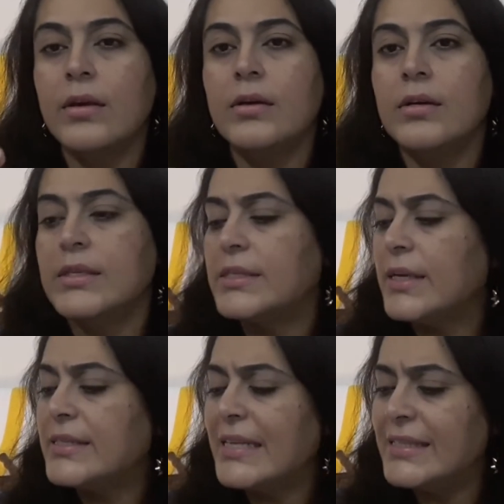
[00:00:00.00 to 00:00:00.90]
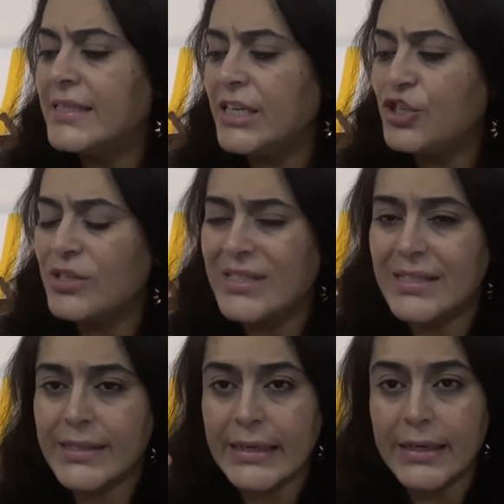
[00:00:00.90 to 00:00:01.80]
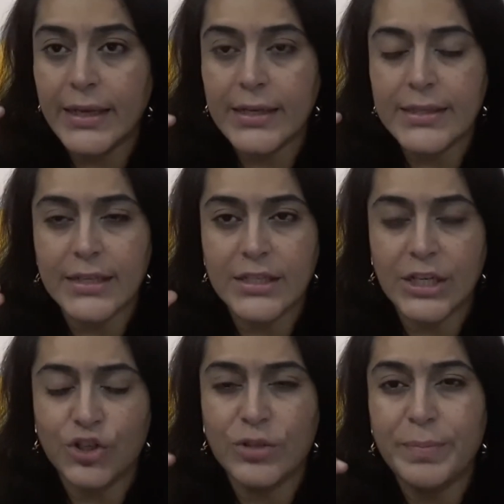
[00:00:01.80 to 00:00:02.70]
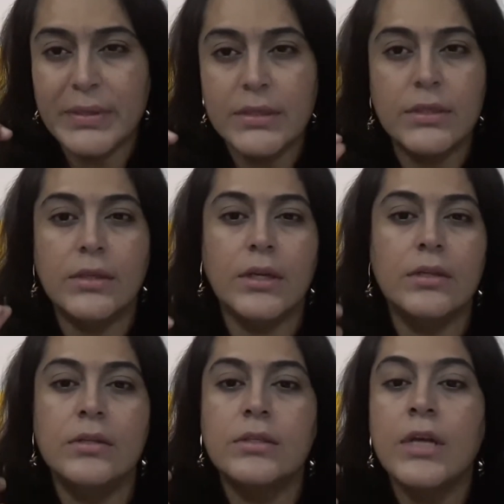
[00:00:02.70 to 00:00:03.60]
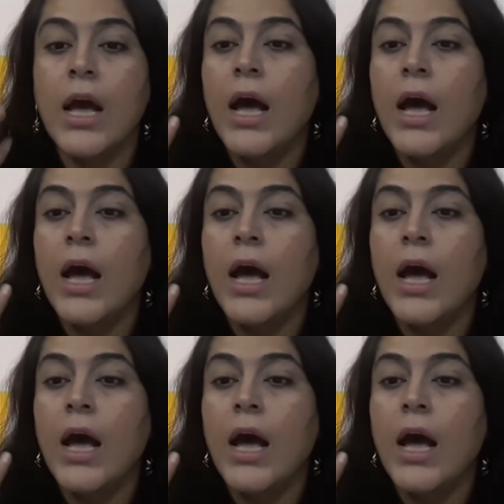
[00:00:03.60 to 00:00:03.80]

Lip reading: ears, sensations, tingling sensation, pins and needles